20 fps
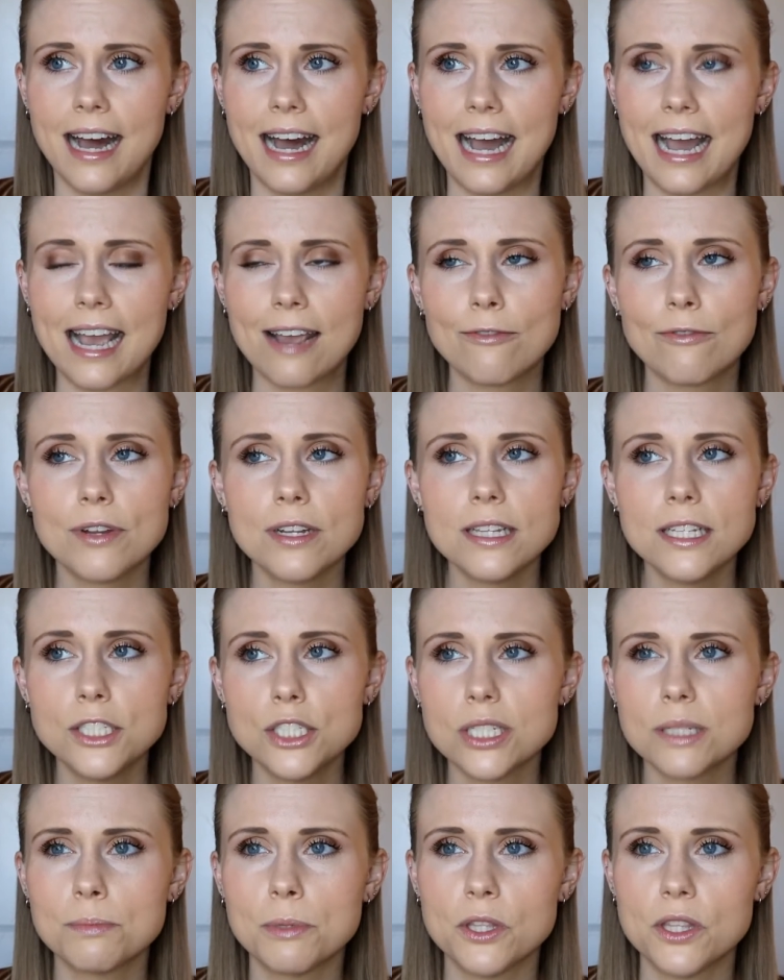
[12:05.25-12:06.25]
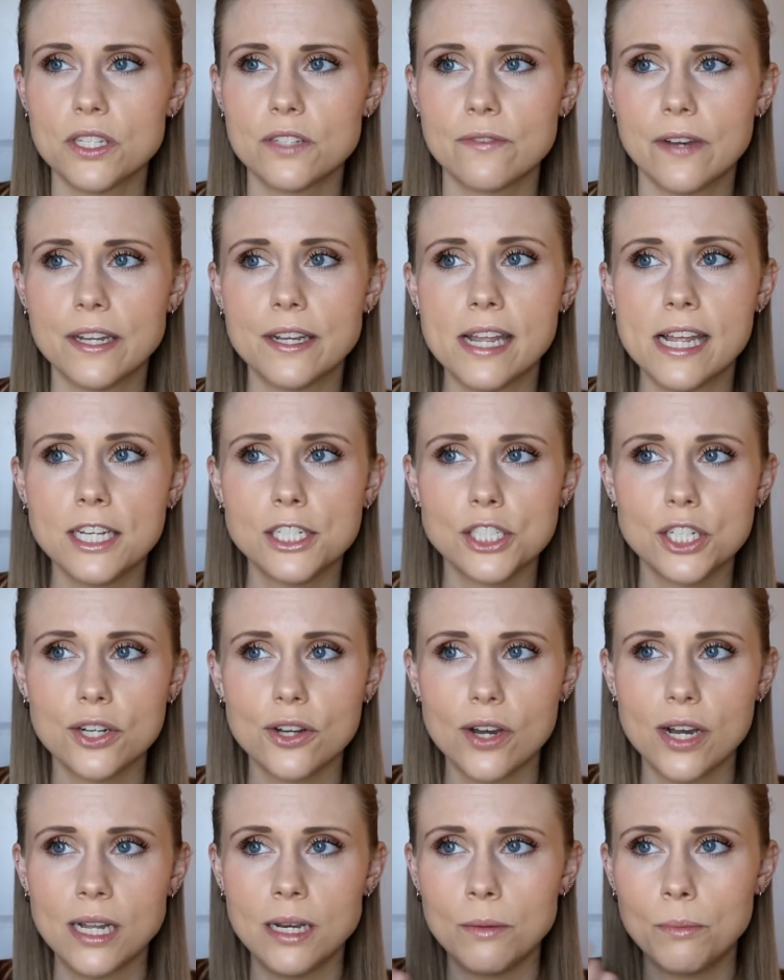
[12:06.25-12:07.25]
I really just put this foundation
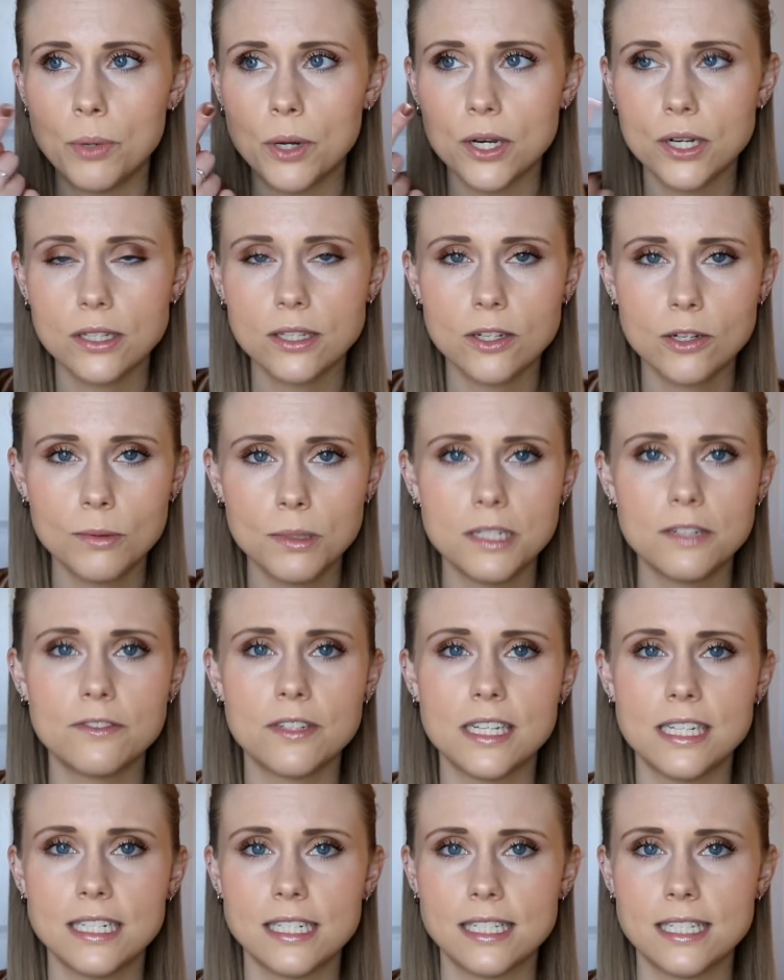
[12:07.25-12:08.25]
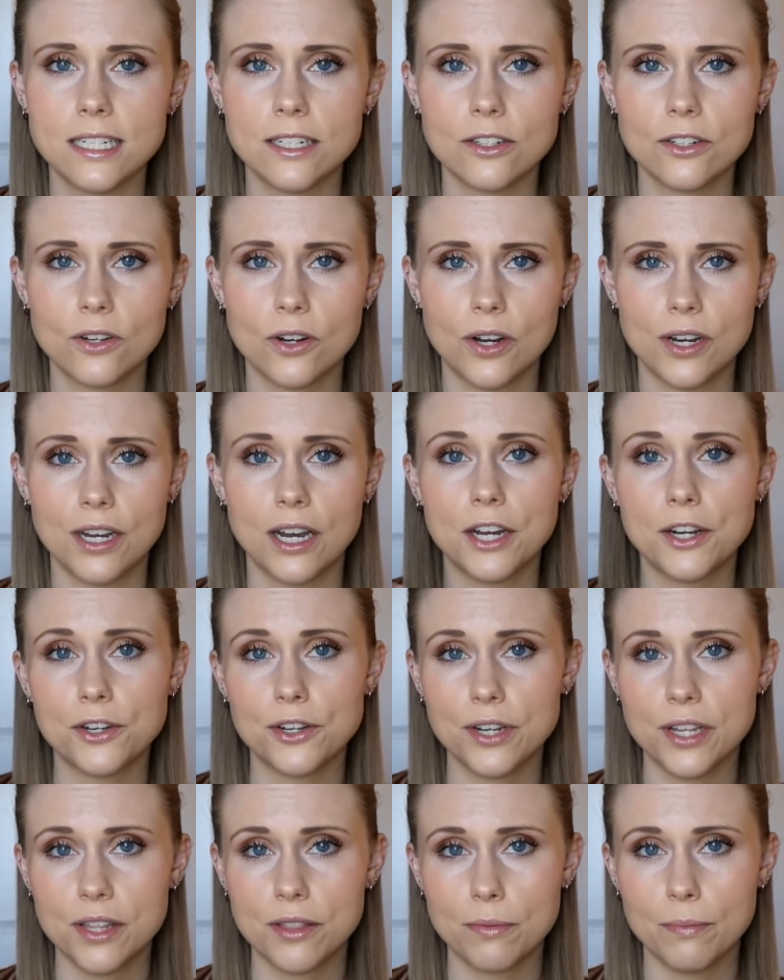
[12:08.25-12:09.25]
on, put a little bit of concealer on
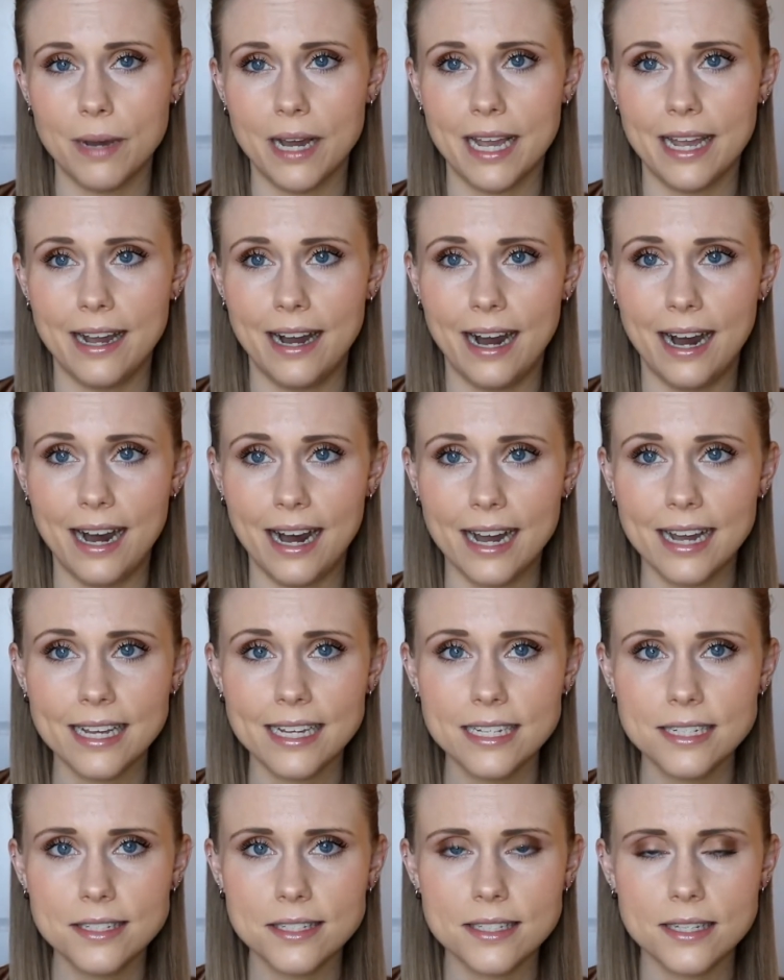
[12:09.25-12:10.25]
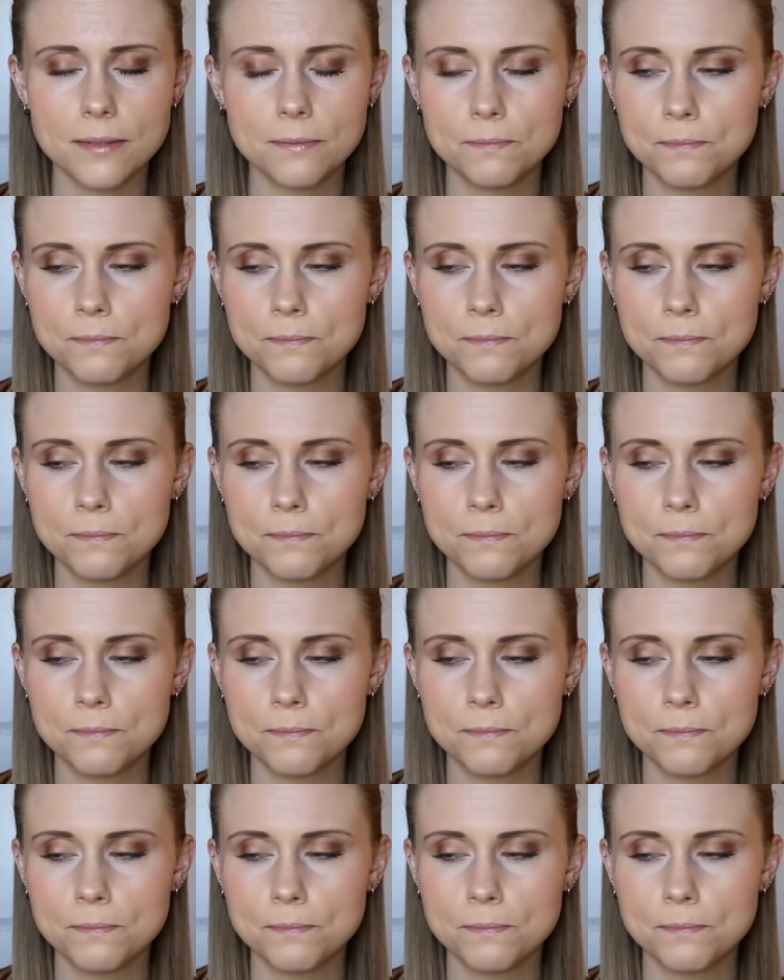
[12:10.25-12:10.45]
underneath my eyes,